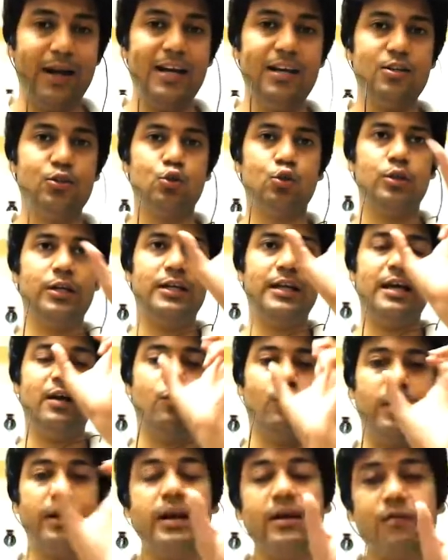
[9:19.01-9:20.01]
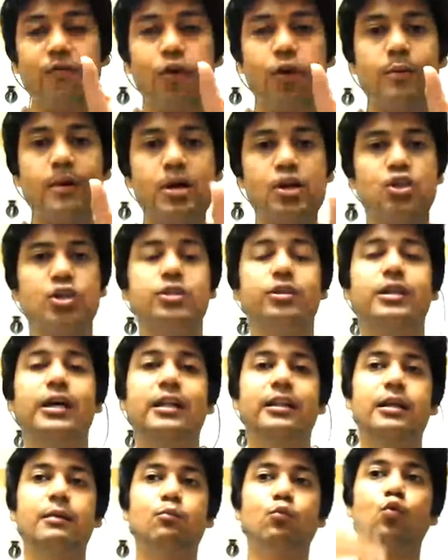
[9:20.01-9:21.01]
So they take one information, then they
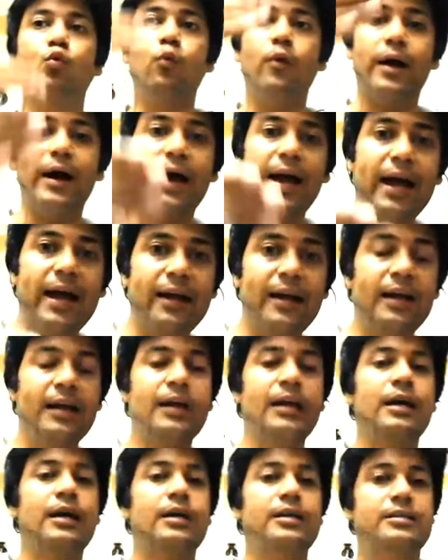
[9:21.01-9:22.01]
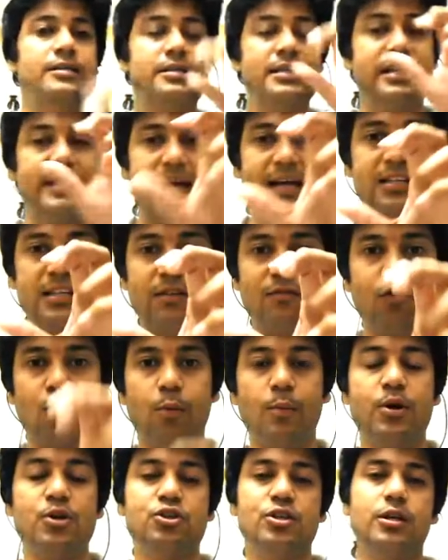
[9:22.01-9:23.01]
move ahead, see next
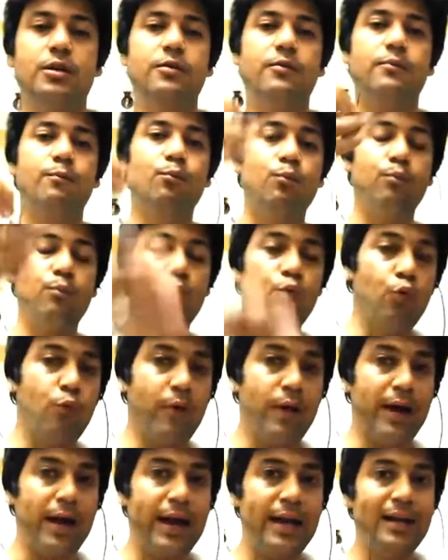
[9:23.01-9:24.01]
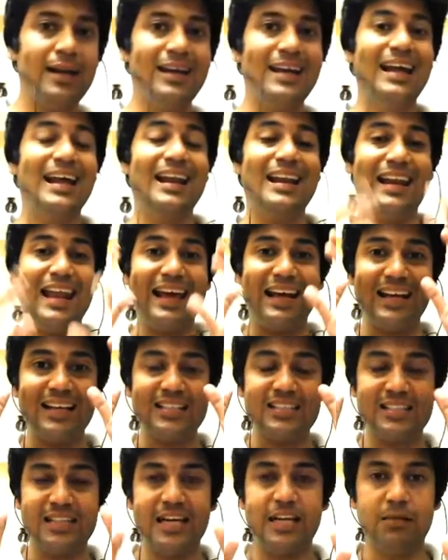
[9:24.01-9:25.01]
information, move ahead, like a
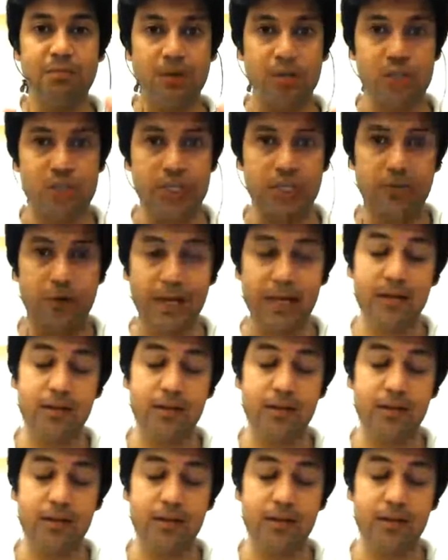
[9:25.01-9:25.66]
state machine, right?